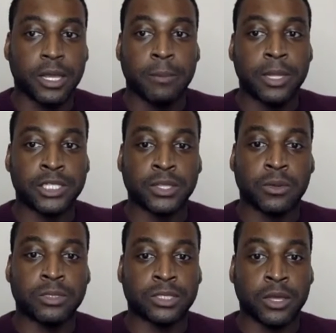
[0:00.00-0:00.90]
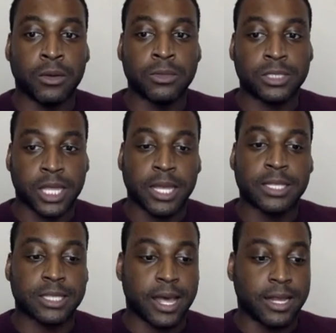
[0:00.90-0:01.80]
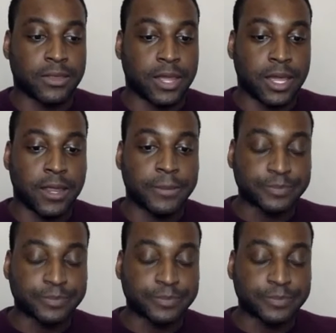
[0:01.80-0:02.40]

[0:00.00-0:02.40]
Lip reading: Mention those things that they